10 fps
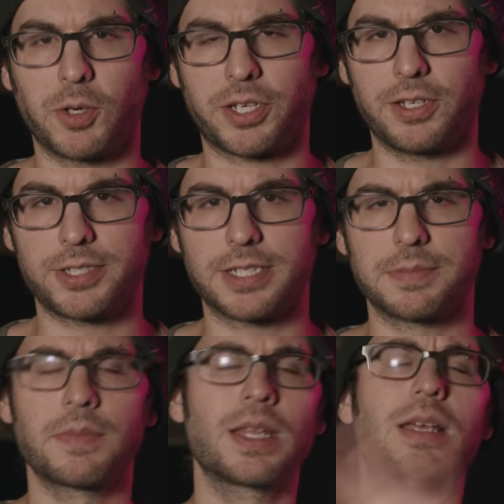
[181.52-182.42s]

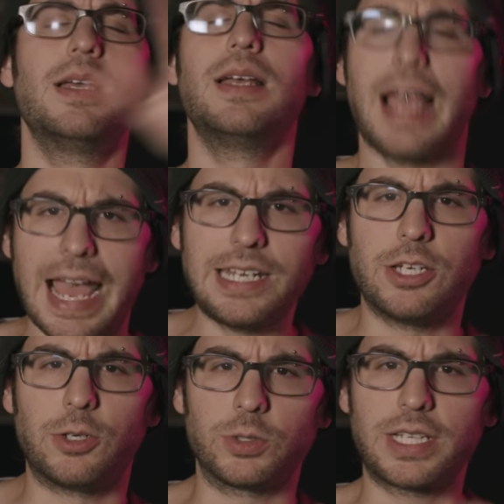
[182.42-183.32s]
tuberculosis.
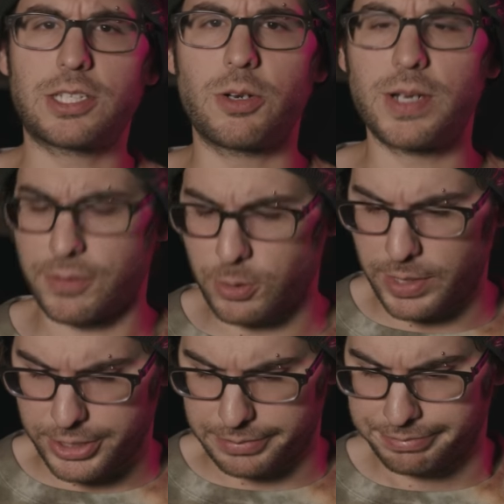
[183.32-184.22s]
Anywho, let's go to a different
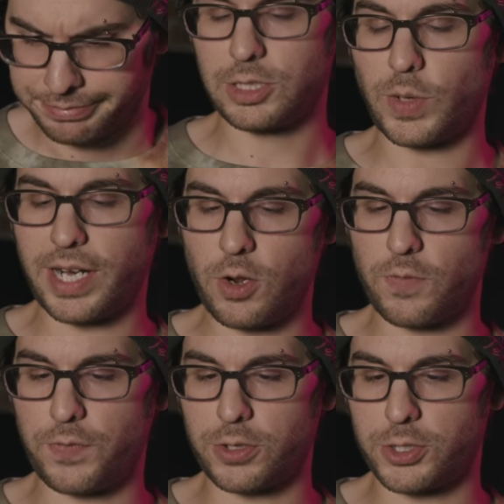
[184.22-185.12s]
question. This one I
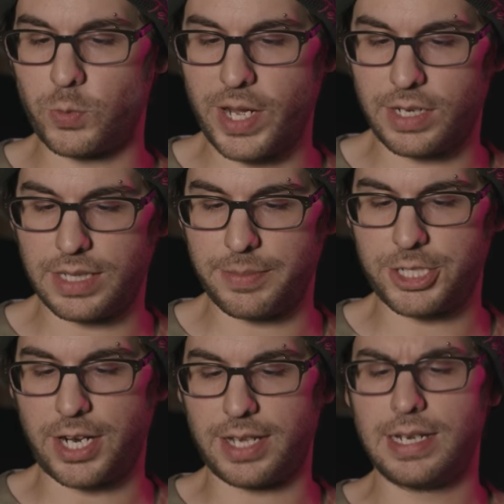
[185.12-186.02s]
know far too well,
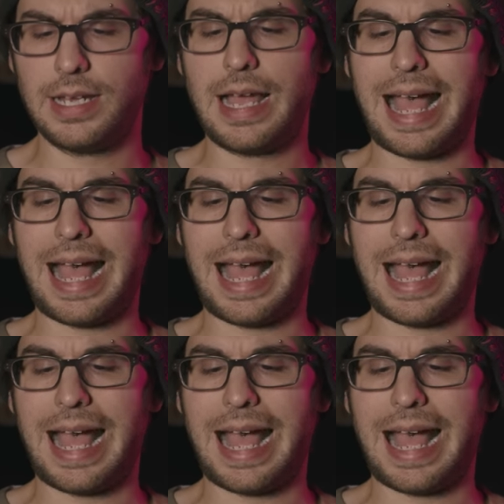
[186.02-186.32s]
Ibi-chan.